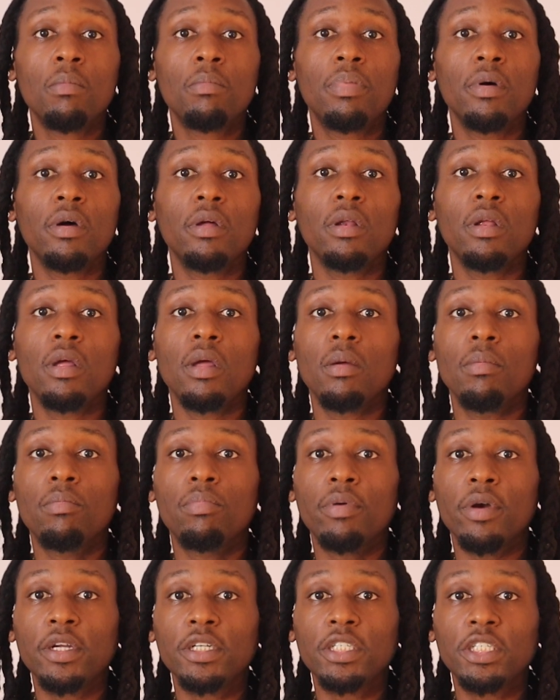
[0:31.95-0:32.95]
but
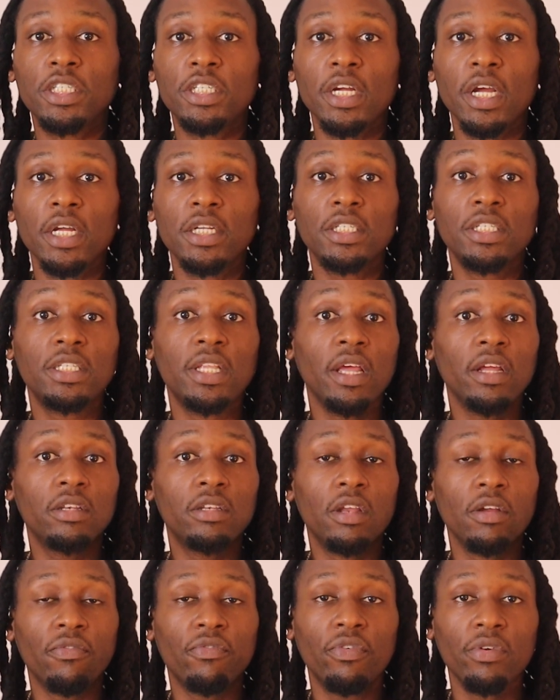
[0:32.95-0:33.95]
embrace change,
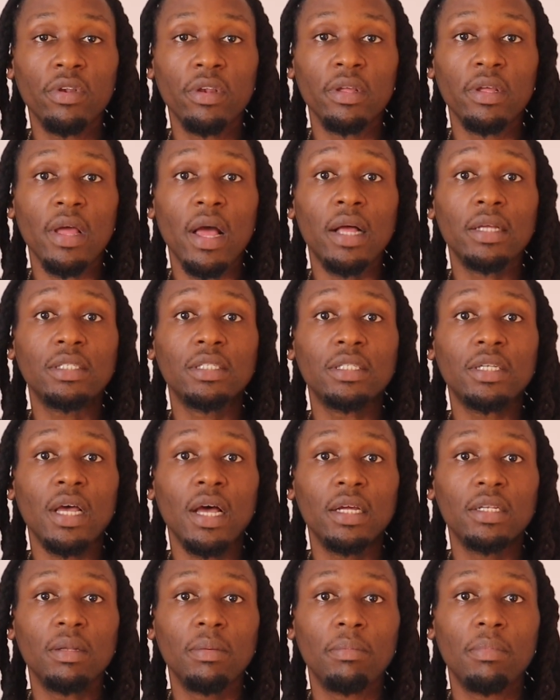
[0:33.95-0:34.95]
think differently
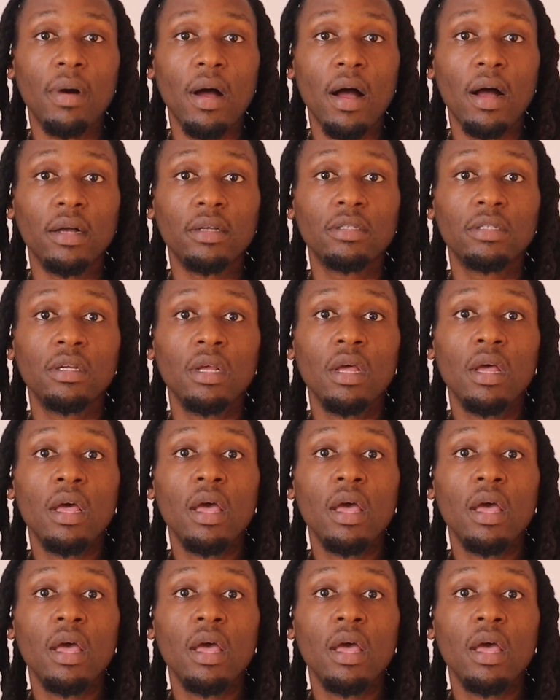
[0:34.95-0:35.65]
outside the box,